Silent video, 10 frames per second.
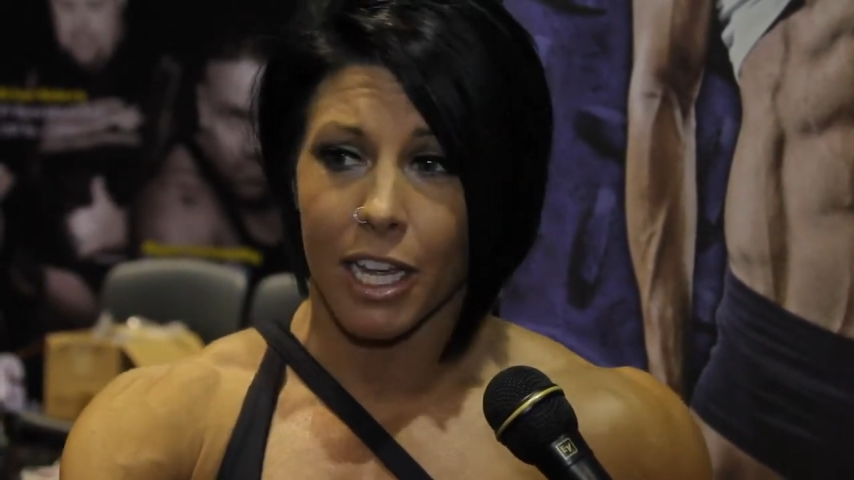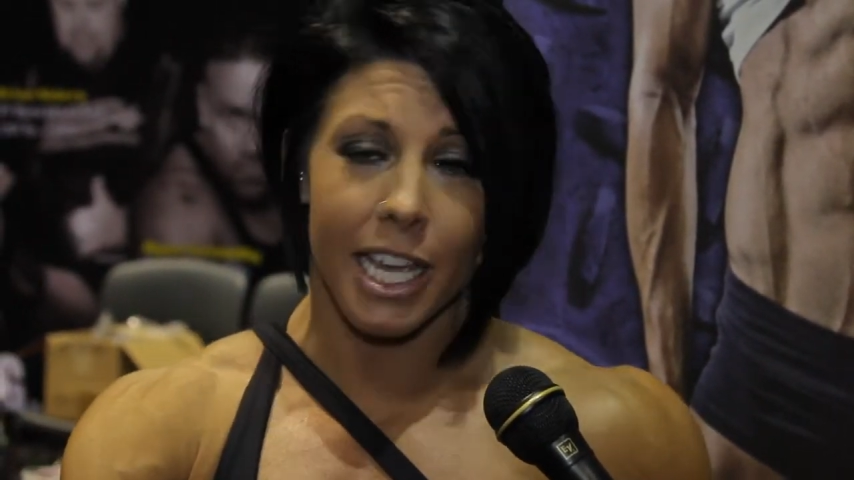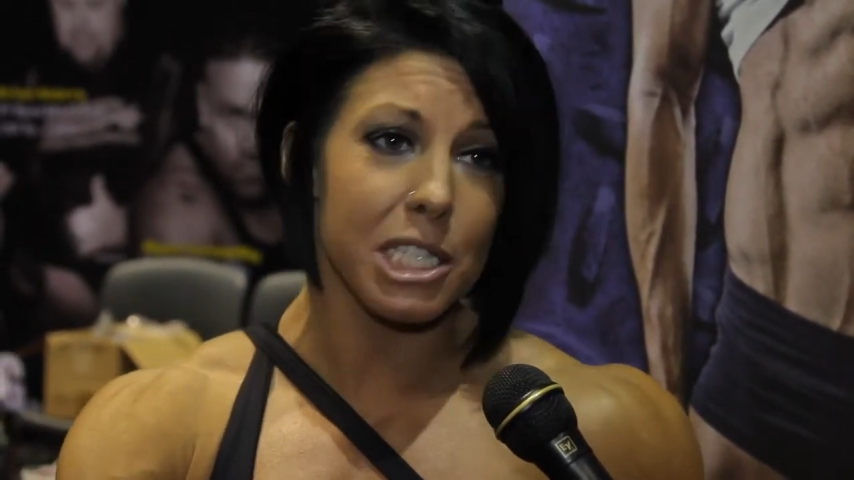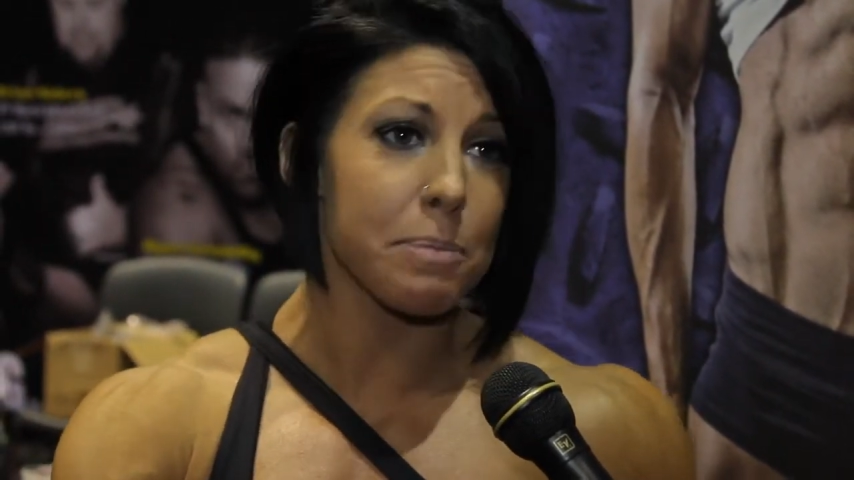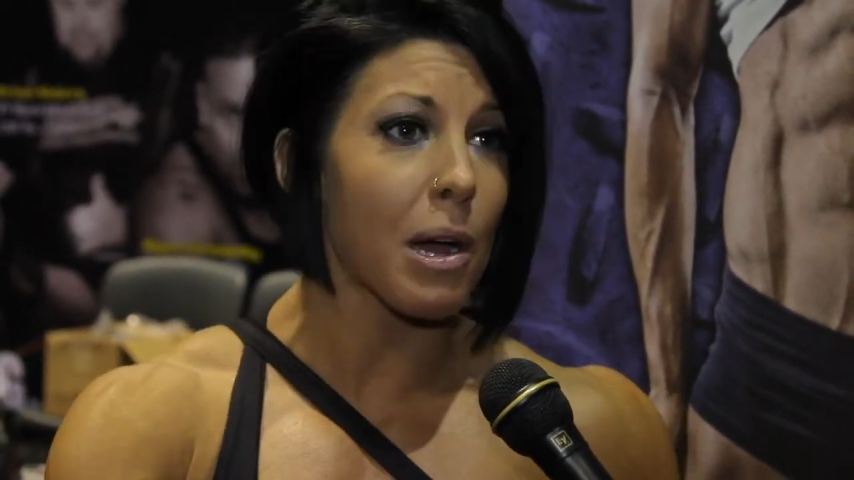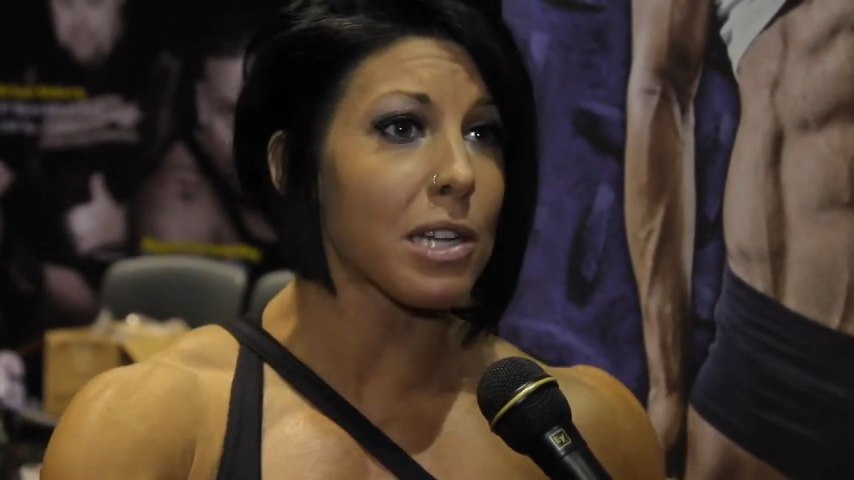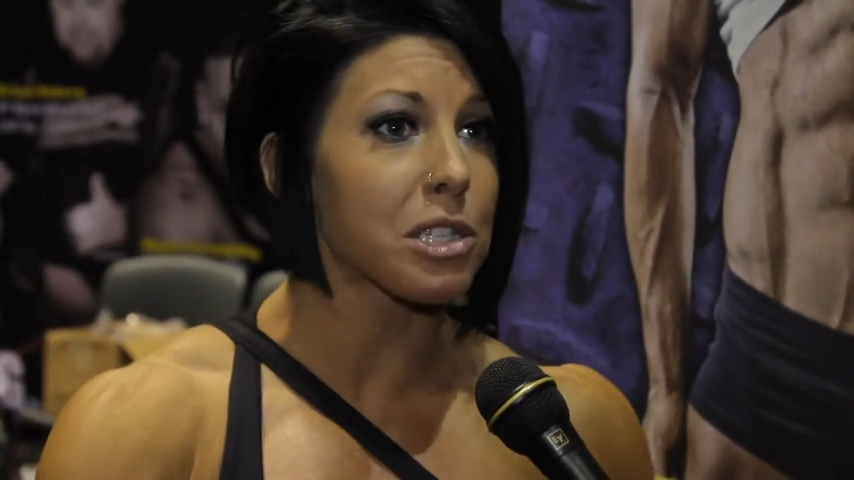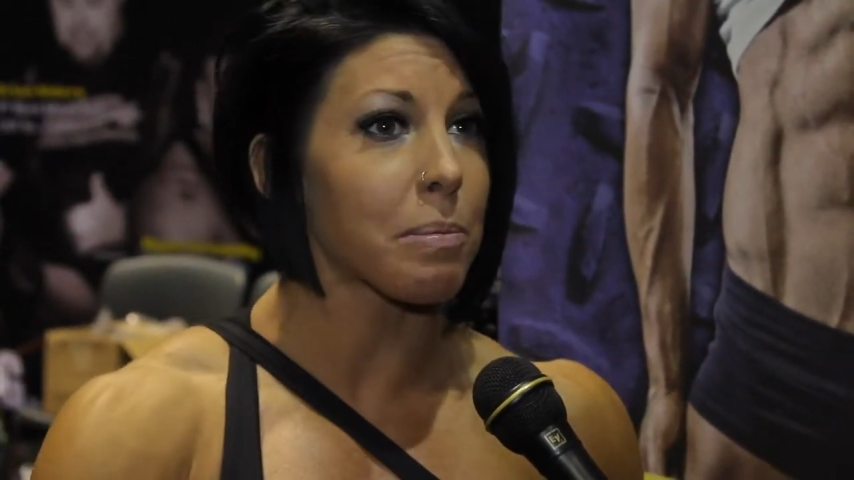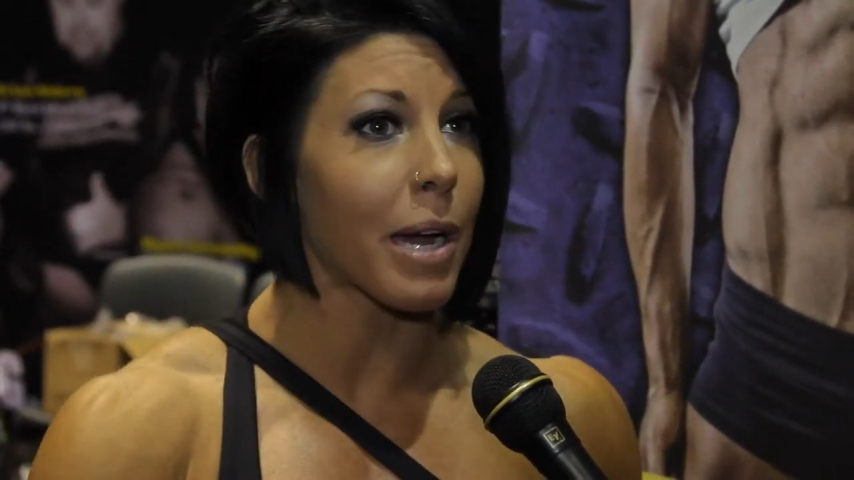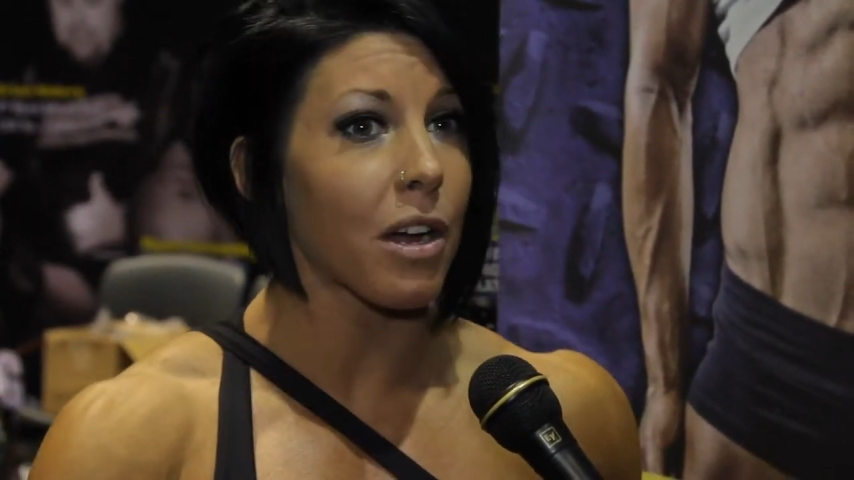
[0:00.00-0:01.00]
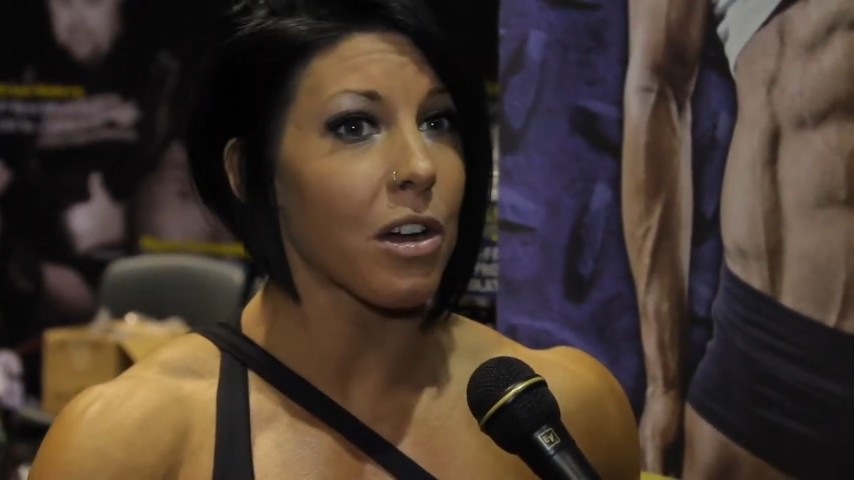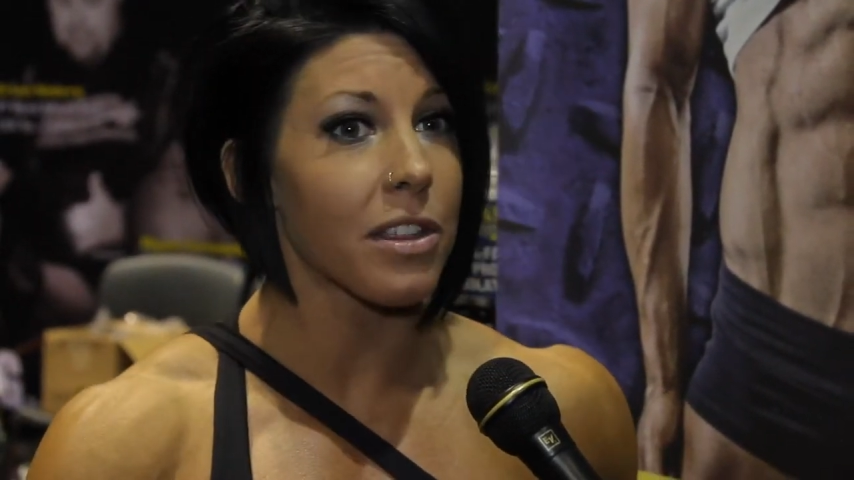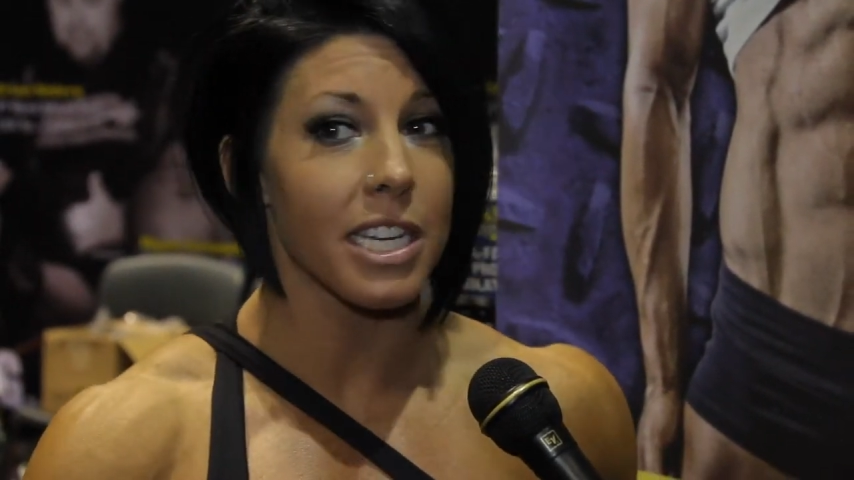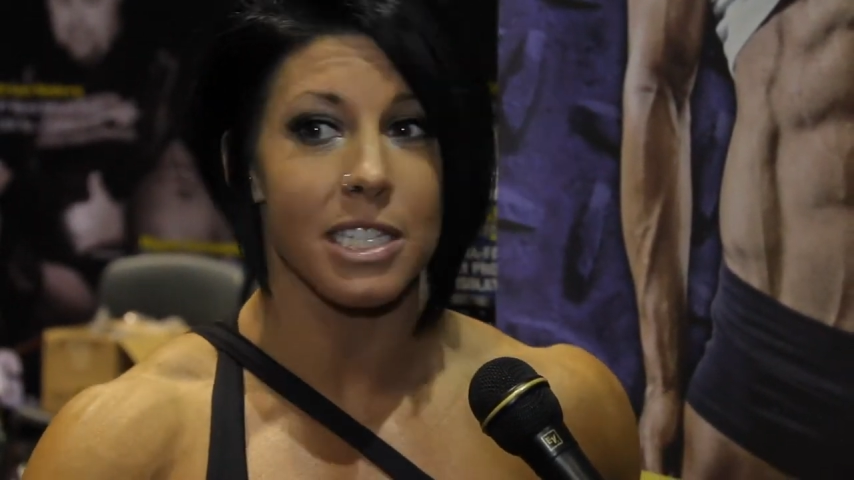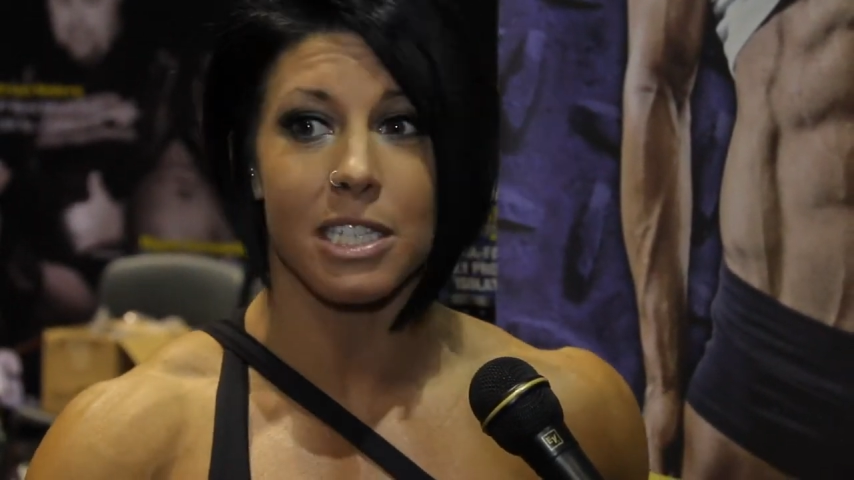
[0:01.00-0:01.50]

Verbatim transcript: get sponsored by all these